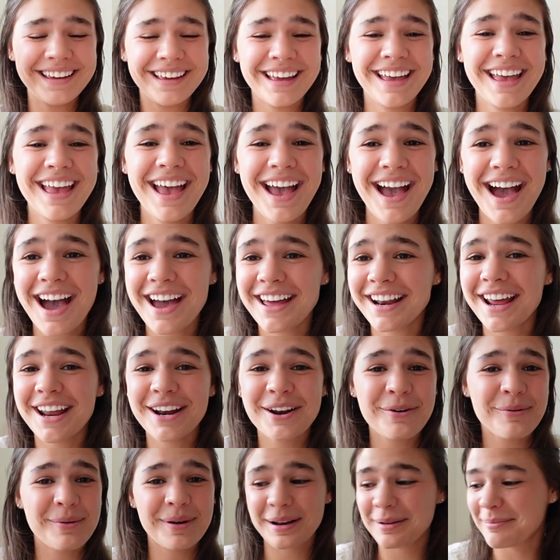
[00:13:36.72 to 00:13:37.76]
and I
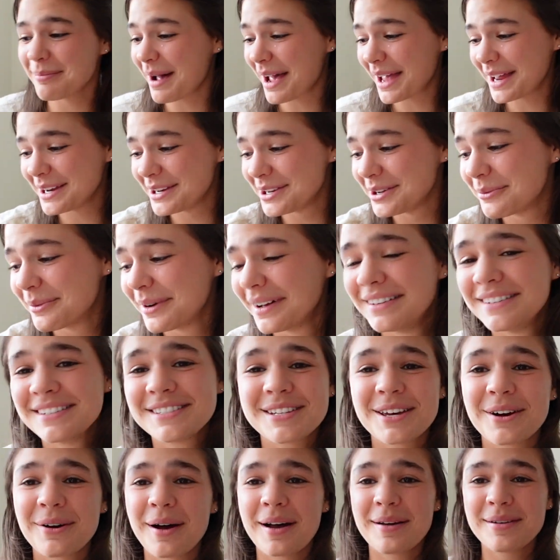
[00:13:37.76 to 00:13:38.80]
don't want to buy a new one,
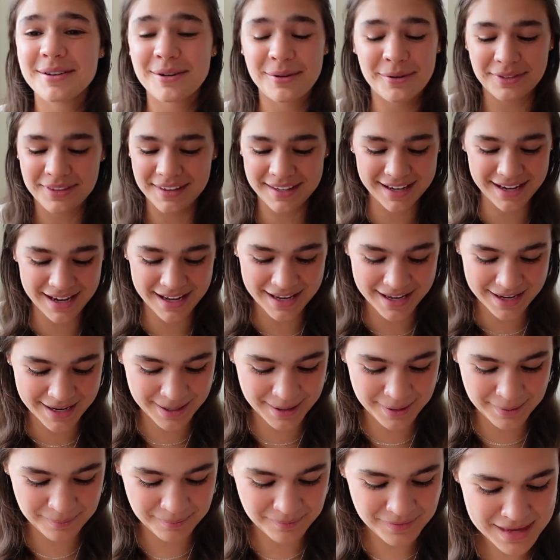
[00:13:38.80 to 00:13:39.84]
so I don't think I
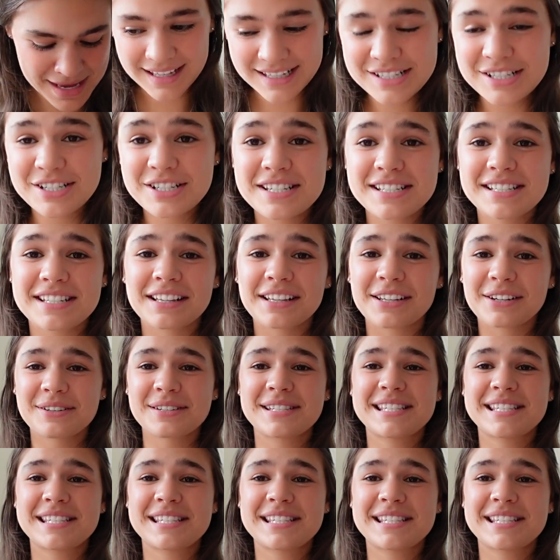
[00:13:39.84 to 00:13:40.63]
am. It's just a little